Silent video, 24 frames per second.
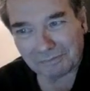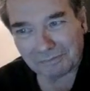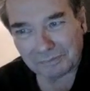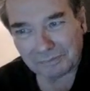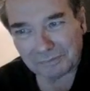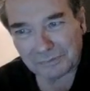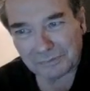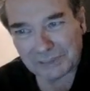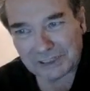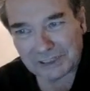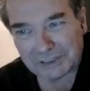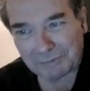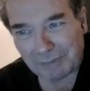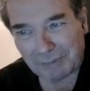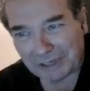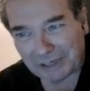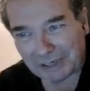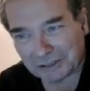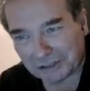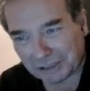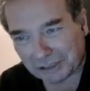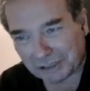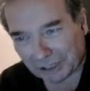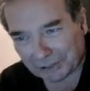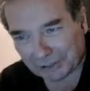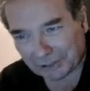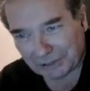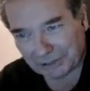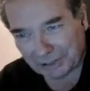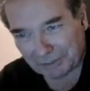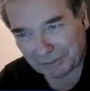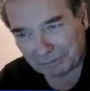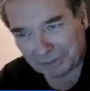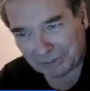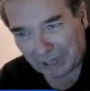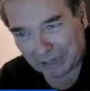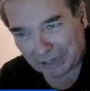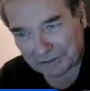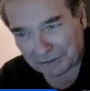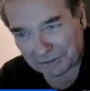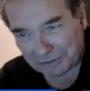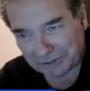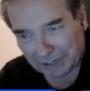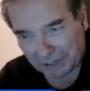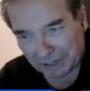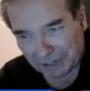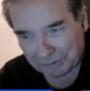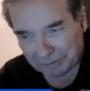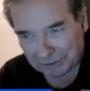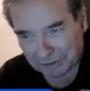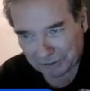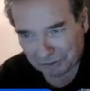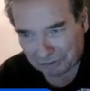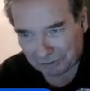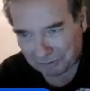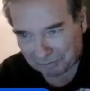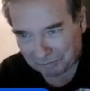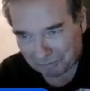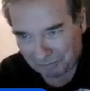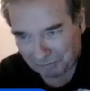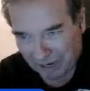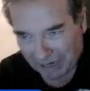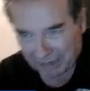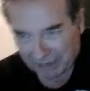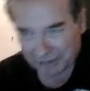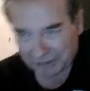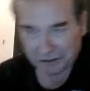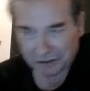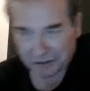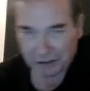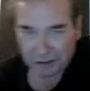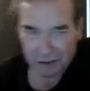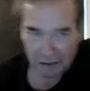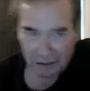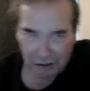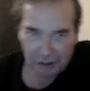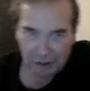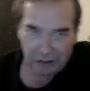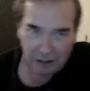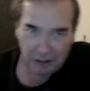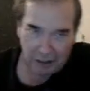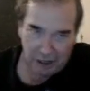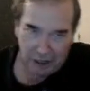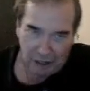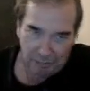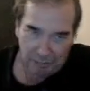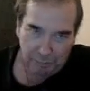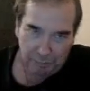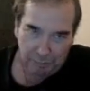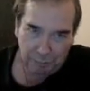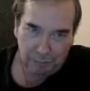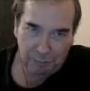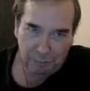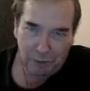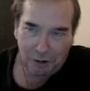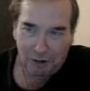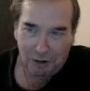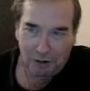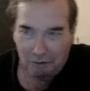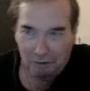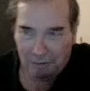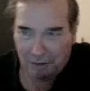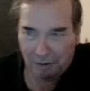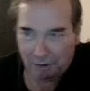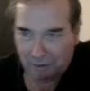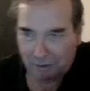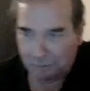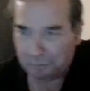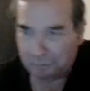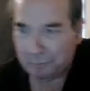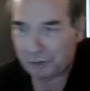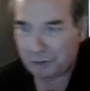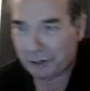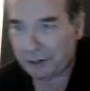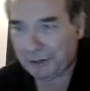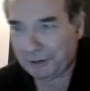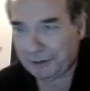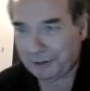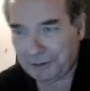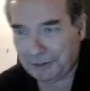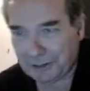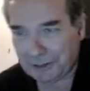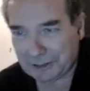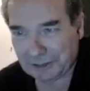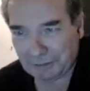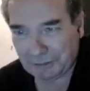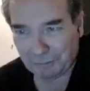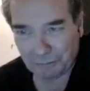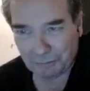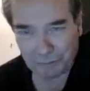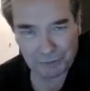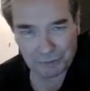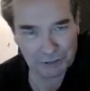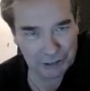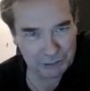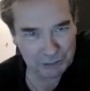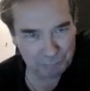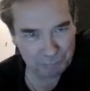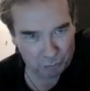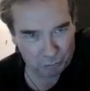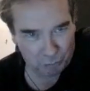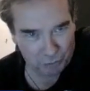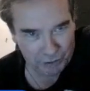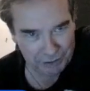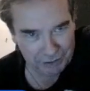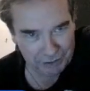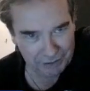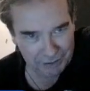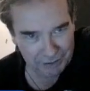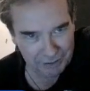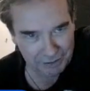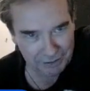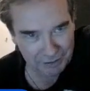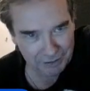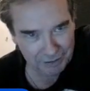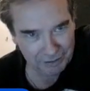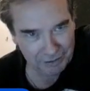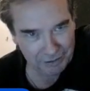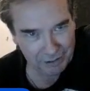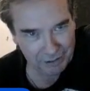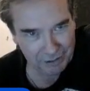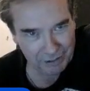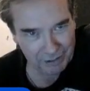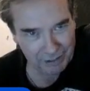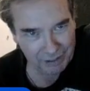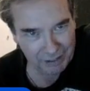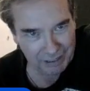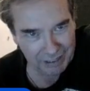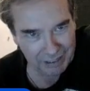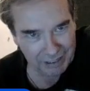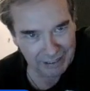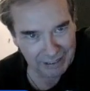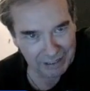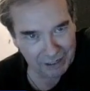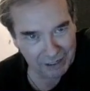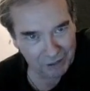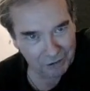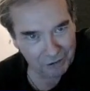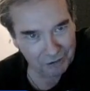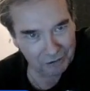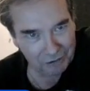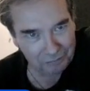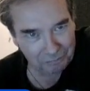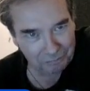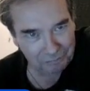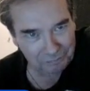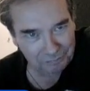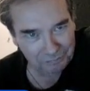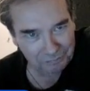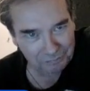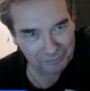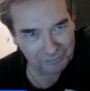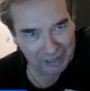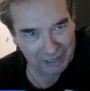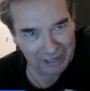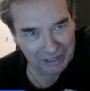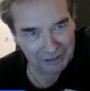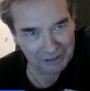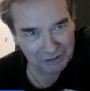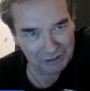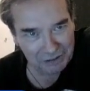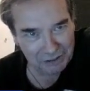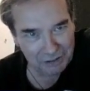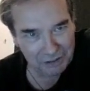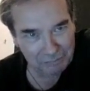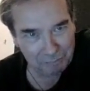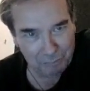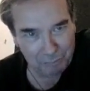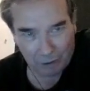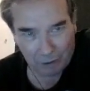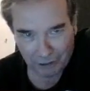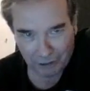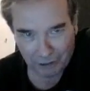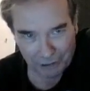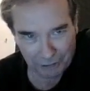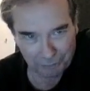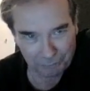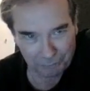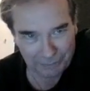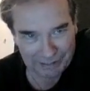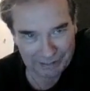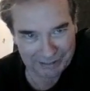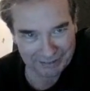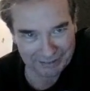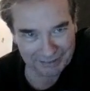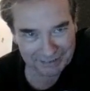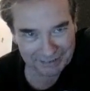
This match, though, as you say, it was a good match. Poor old Brian Christopher at this point, he can't actually buy a win.